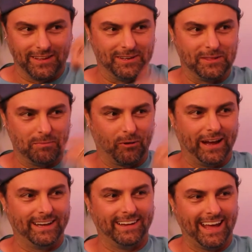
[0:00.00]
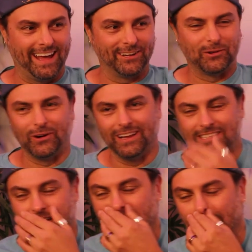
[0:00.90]
the the brain hand right.
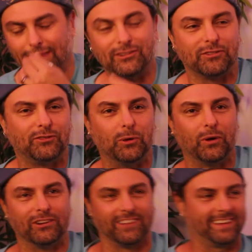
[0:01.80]
correlation like, yeah there's a few words